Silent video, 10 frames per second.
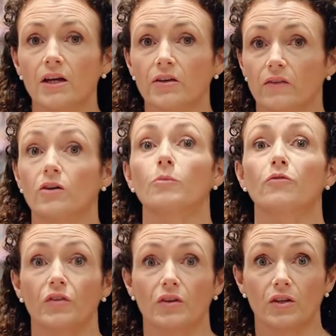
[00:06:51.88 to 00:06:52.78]
Some
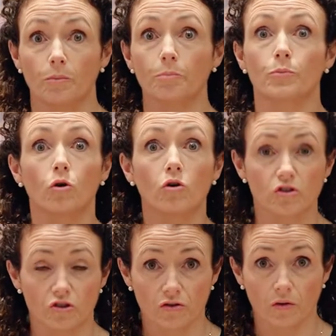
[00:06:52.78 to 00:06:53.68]
of the
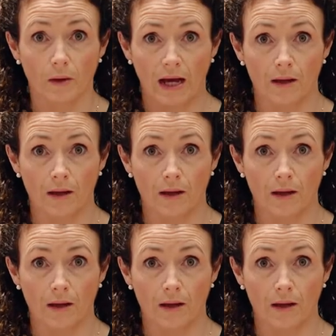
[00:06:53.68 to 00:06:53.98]
broader